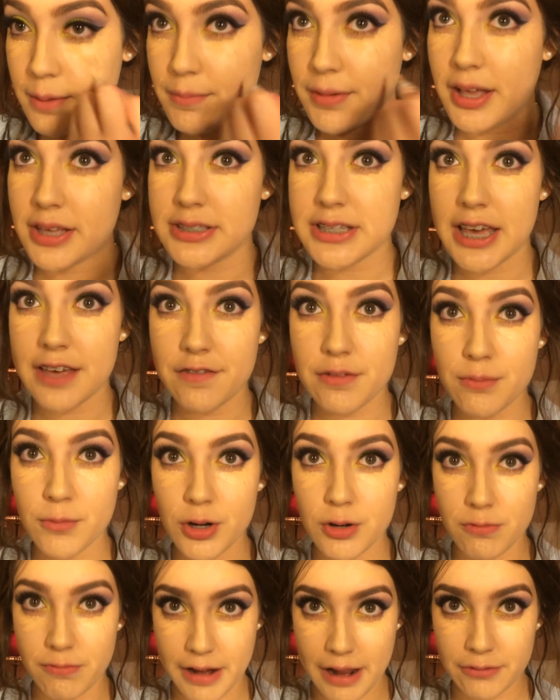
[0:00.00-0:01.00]
because I have a
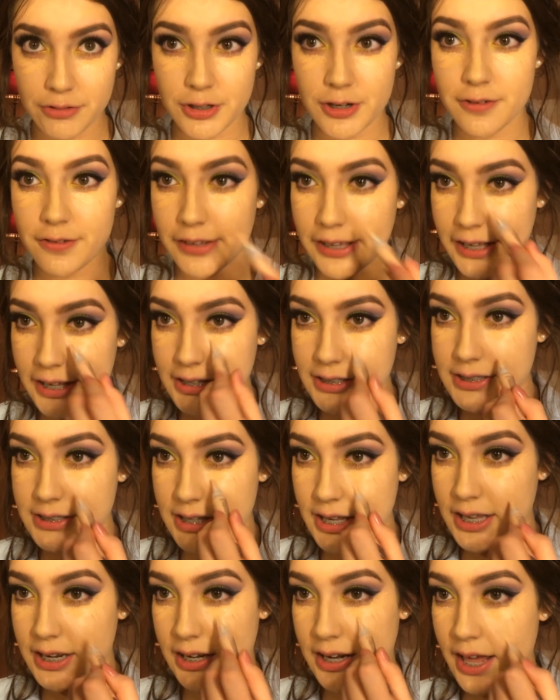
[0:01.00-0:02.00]
more rounder face
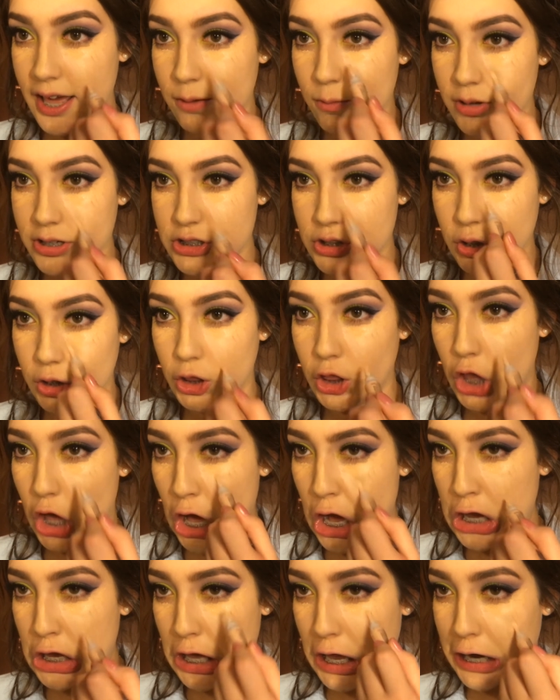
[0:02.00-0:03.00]
and I want to
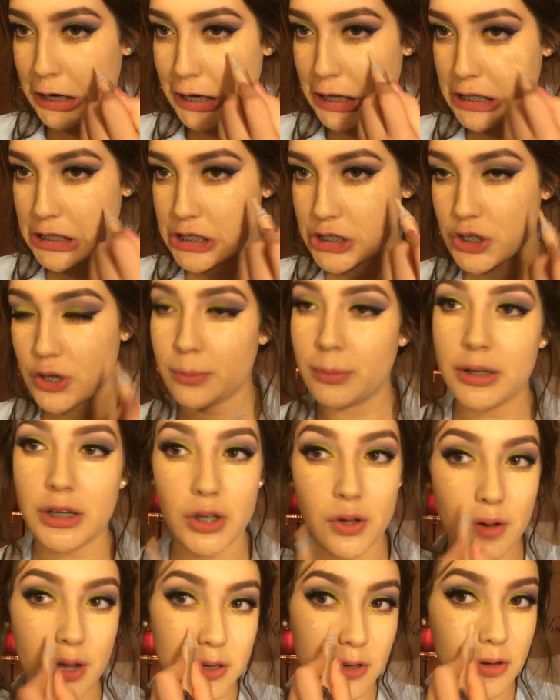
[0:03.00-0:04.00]
elongate it. So I'm going to
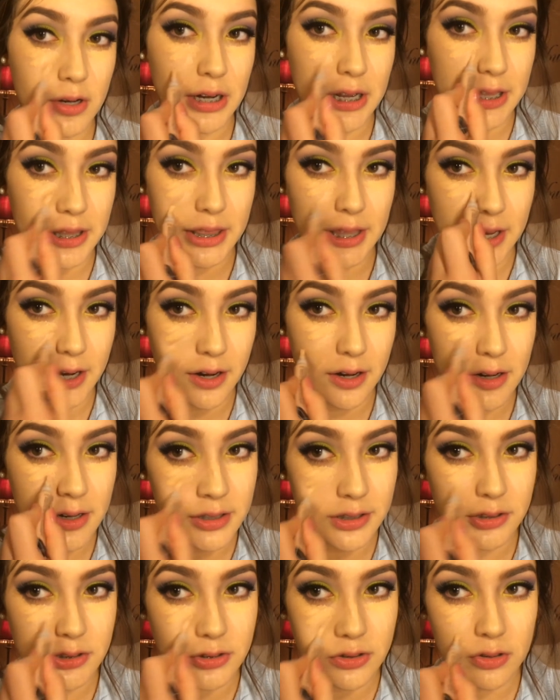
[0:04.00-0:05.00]
go underneath here a
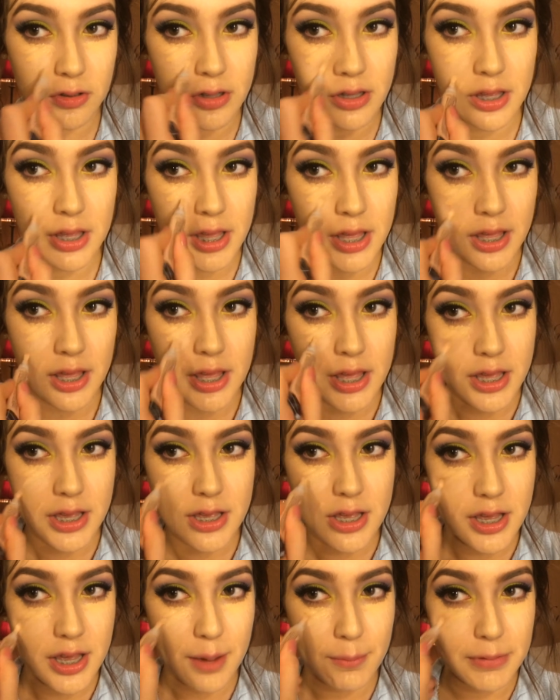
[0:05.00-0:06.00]
little.
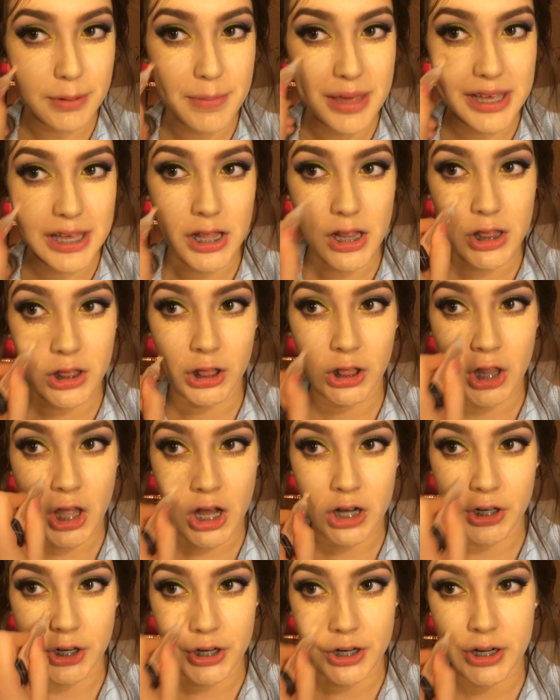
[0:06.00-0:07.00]
I'm going to make it
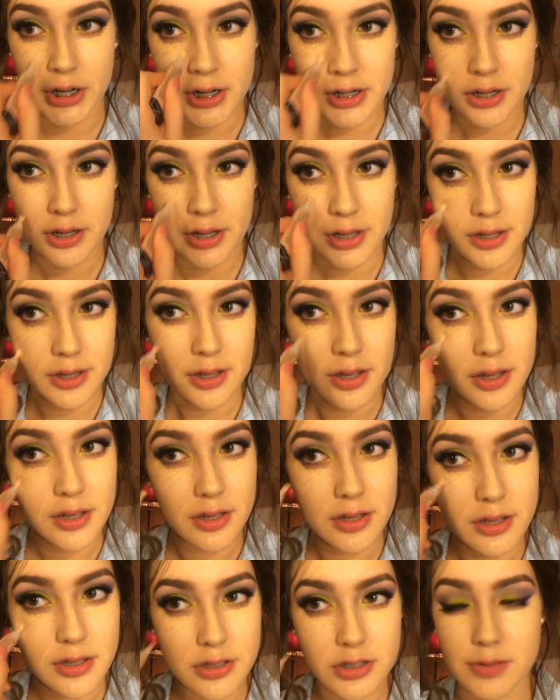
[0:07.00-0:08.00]
longer
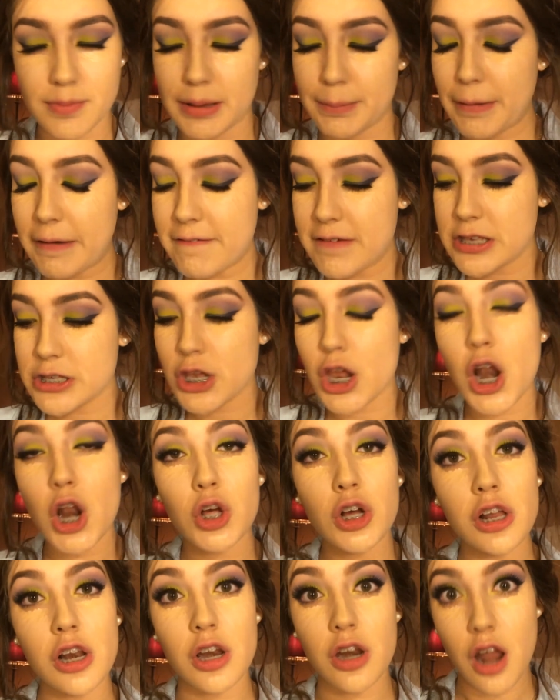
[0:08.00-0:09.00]
to make my face
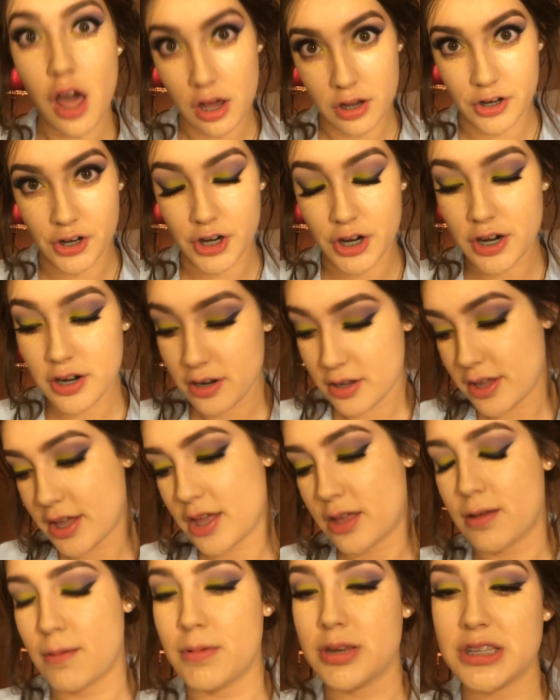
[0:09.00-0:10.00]
look longer.
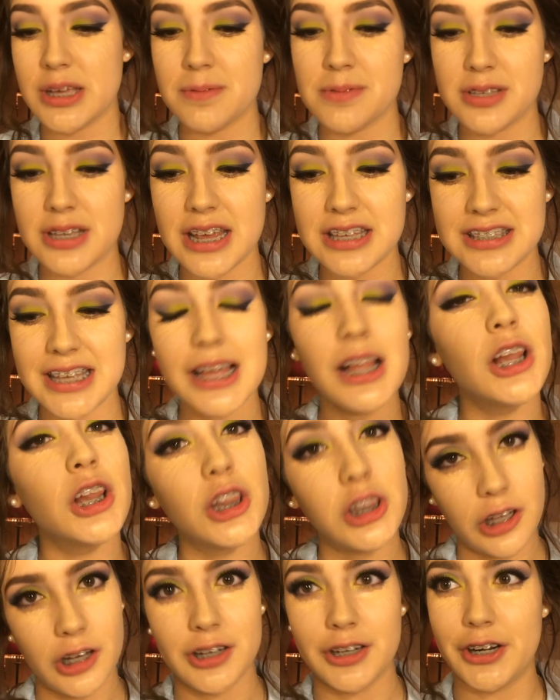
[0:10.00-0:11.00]
How many times can I say
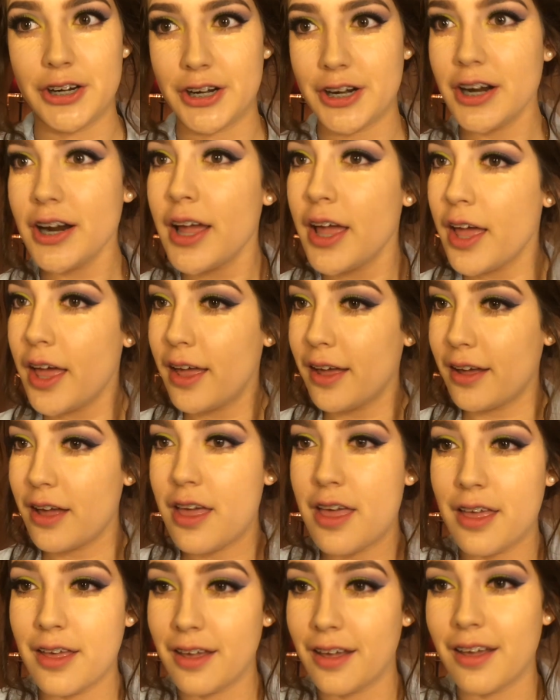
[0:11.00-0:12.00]
longer?
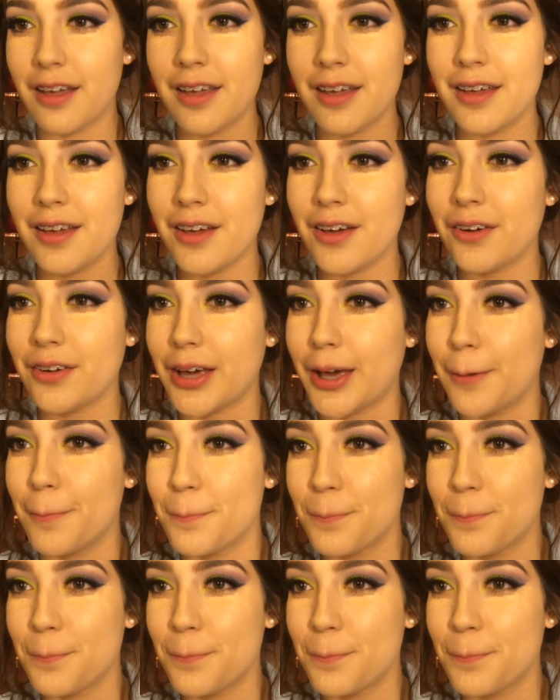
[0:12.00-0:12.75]
Okay,